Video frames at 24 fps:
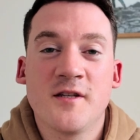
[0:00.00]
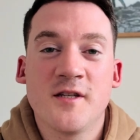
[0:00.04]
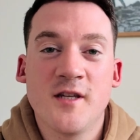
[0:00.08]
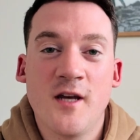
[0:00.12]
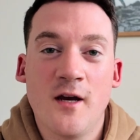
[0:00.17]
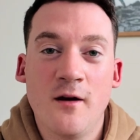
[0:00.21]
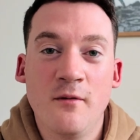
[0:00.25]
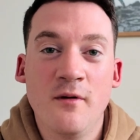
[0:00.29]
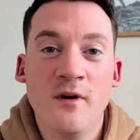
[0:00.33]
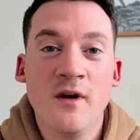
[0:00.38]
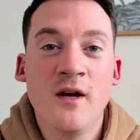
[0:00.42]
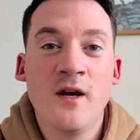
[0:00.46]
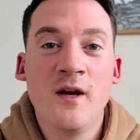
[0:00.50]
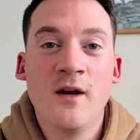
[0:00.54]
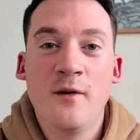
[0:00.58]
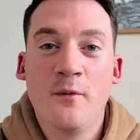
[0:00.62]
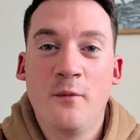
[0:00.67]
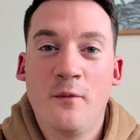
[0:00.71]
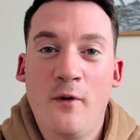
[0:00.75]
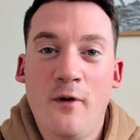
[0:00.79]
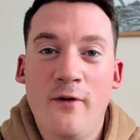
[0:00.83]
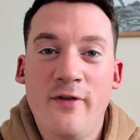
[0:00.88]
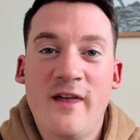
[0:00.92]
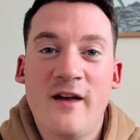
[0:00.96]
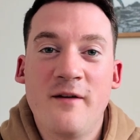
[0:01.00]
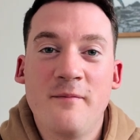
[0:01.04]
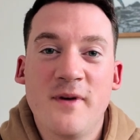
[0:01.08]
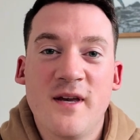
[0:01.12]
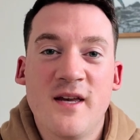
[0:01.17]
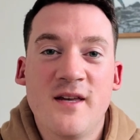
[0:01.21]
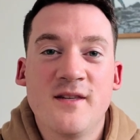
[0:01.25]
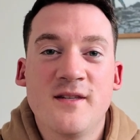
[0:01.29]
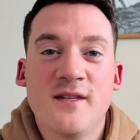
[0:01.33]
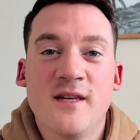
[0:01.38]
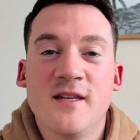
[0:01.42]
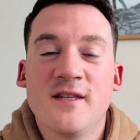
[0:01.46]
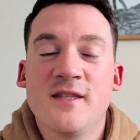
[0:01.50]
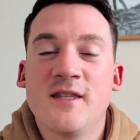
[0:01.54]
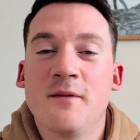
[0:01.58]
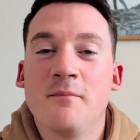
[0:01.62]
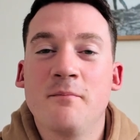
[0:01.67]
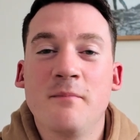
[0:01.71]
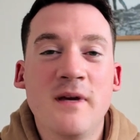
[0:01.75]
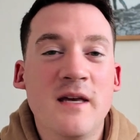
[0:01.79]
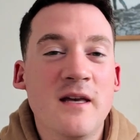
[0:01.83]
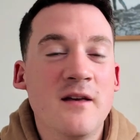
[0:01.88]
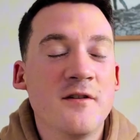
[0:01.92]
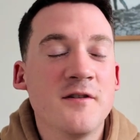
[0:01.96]
So what that means is the
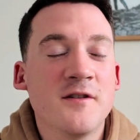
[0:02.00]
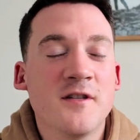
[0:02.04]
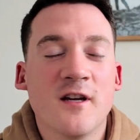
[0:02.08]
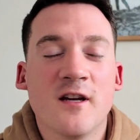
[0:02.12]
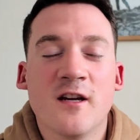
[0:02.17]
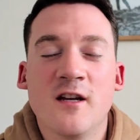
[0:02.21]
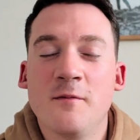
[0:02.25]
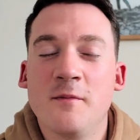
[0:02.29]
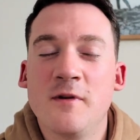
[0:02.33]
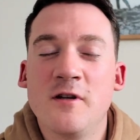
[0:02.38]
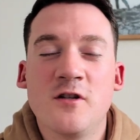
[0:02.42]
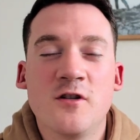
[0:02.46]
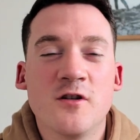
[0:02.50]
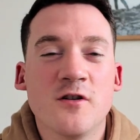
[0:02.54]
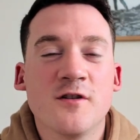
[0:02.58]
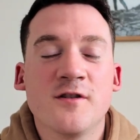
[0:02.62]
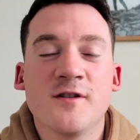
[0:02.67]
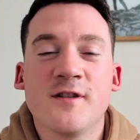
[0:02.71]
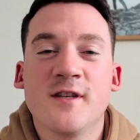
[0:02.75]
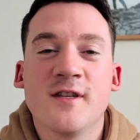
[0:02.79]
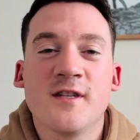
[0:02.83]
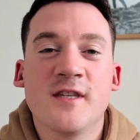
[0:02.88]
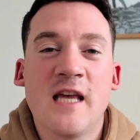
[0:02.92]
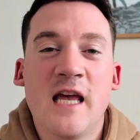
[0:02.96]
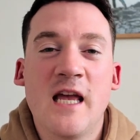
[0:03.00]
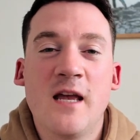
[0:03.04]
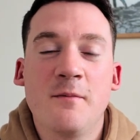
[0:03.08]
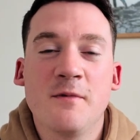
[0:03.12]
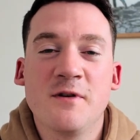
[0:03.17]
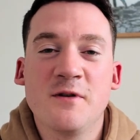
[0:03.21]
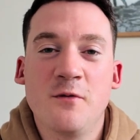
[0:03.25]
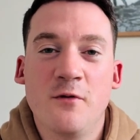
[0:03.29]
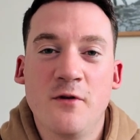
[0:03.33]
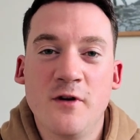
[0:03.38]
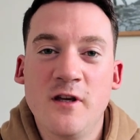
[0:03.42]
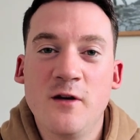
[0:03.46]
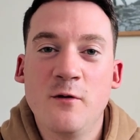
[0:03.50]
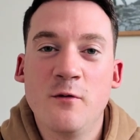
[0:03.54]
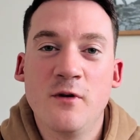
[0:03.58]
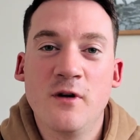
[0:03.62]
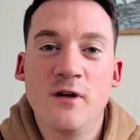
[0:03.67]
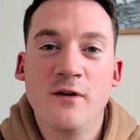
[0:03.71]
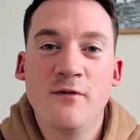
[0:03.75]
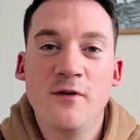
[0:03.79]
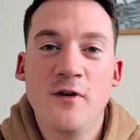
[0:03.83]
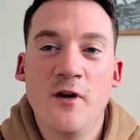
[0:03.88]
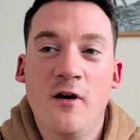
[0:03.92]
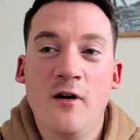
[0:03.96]
meals are going to be just the same as what you
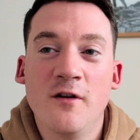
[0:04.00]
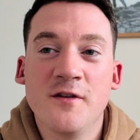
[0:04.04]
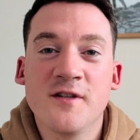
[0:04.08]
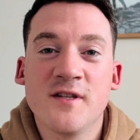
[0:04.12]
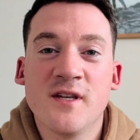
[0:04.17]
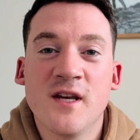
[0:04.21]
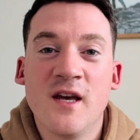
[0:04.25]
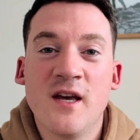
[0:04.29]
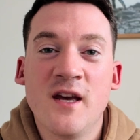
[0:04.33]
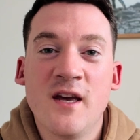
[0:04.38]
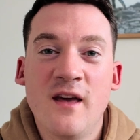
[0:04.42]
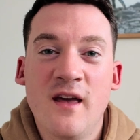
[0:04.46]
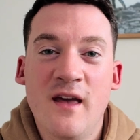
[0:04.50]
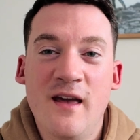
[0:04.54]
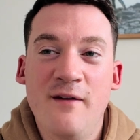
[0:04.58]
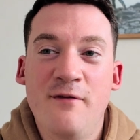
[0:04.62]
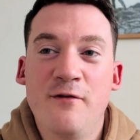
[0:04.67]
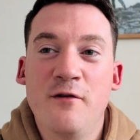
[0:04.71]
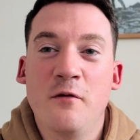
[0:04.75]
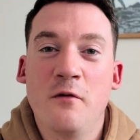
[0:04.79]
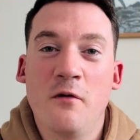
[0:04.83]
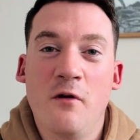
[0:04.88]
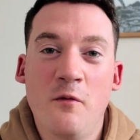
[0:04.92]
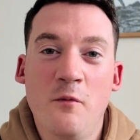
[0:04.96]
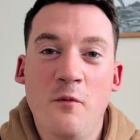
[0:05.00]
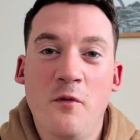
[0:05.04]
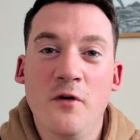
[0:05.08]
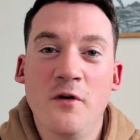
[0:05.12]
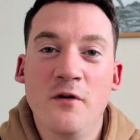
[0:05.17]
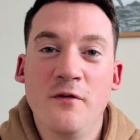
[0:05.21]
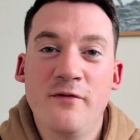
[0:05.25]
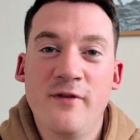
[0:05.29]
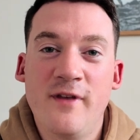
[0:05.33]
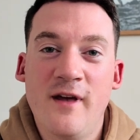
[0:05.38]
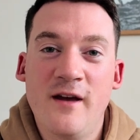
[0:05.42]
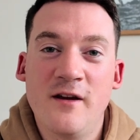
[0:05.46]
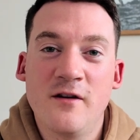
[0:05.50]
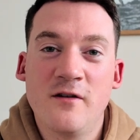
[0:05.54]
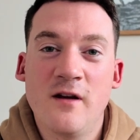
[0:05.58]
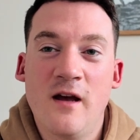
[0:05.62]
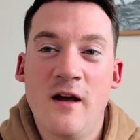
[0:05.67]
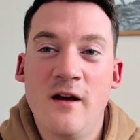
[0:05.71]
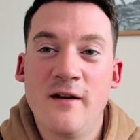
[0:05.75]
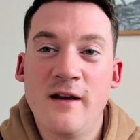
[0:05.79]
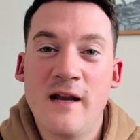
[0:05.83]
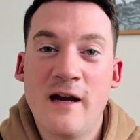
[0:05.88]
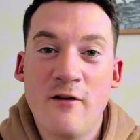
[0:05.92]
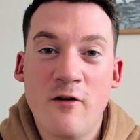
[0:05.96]
would have got if you're on one of their
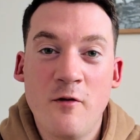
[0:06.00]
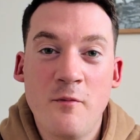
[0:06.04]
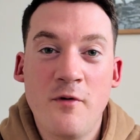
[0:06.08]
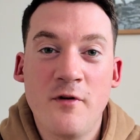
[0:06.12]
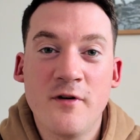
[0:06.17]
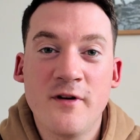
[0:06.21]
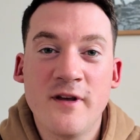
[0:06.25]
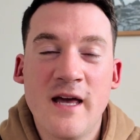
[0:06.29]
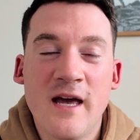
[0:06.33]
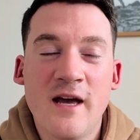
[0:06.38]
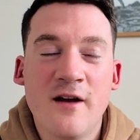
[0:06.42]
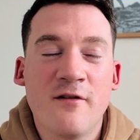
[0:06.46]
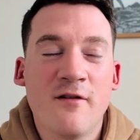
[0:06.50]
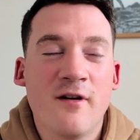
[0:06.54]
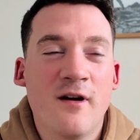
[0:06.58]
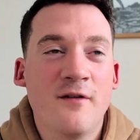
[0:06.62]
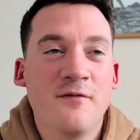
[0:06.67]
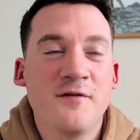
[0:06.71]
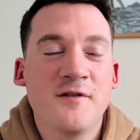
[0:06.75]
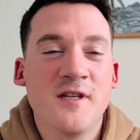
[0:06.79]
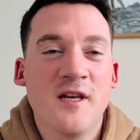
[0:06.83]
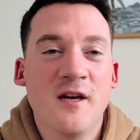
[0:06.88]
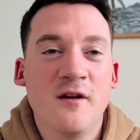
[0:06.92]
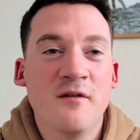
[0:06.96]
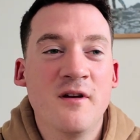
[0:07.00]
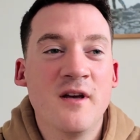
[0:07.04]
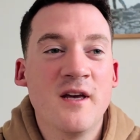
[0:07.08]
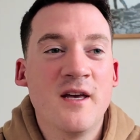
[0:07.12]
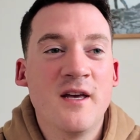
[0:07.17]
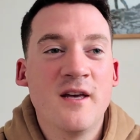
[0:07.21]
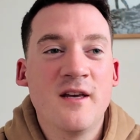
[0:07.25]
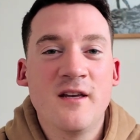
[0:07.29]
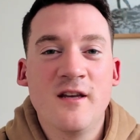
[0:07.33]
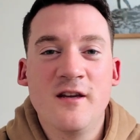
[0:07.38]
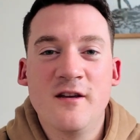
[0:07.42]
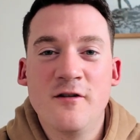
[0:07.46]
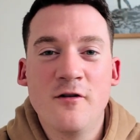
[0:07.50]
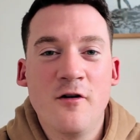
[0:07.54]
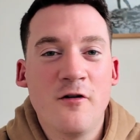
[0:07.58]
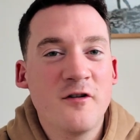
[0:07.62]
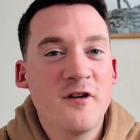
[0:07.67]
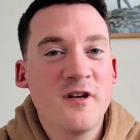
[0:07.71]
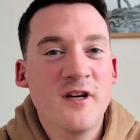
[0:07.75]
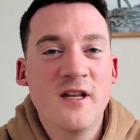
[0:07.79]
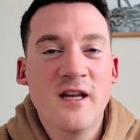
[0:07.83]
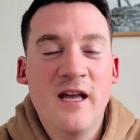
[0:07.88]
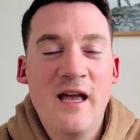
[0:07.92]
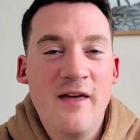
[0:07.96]
narrow-body aircraft. So you're
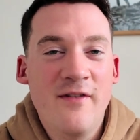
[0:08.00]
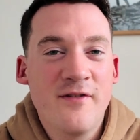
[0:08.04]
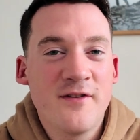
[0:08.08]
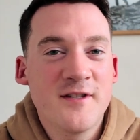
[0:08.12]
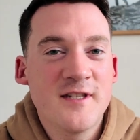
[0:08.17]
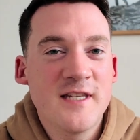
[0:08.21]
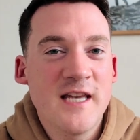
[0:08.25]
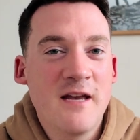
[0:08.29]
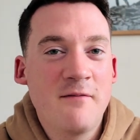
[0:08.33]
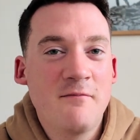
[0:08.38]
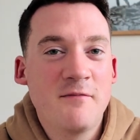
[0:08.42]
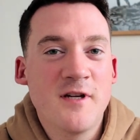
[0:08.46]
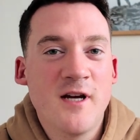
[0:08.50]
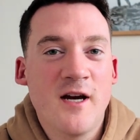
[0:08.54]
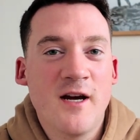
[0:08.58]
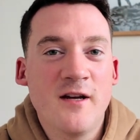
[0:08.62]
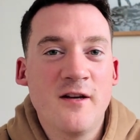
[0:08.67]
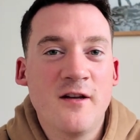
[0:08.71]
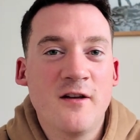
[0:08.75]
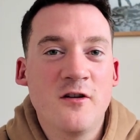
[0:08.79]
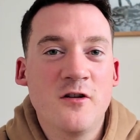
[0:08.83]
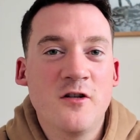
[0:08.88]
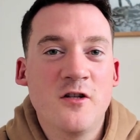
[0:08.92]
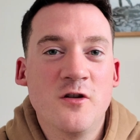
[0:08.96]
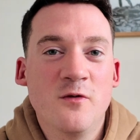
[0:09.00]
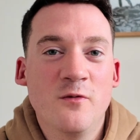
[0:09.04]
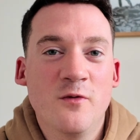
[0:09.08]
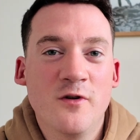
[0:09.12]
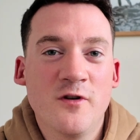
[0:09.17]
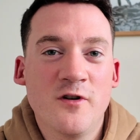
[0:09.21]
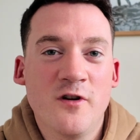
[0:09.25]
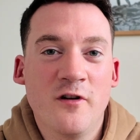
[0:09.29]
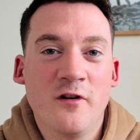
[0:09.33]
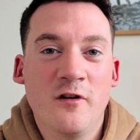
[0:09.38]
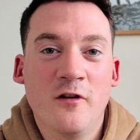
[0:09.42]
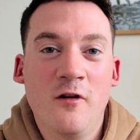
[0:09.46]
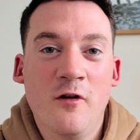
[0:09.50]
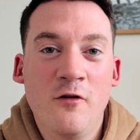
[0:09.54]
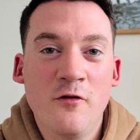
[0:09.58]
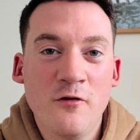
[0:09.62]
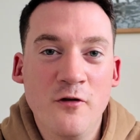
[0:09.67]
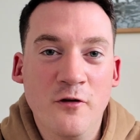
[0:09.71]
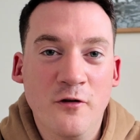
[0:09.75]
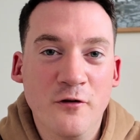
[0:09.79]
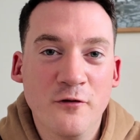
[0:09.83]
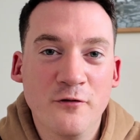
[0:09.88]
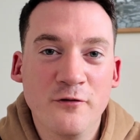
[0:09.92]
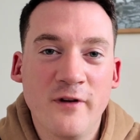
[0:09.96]
not going to get the same dining as you would on a
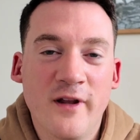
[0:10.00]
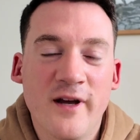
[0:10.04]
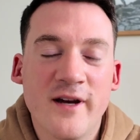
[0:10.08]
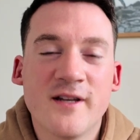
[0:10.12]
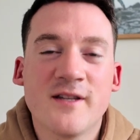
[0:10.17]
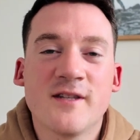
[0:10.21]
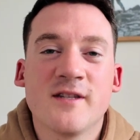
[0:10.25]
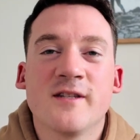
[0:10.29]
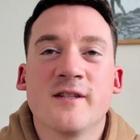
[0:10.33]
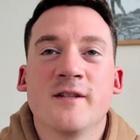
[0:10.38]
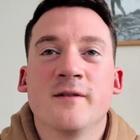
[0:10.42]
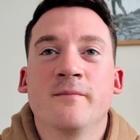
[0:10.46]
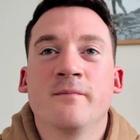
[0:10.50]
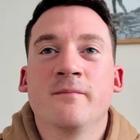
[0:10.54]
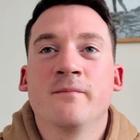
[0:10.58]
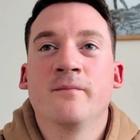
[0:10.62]
long-haul flight.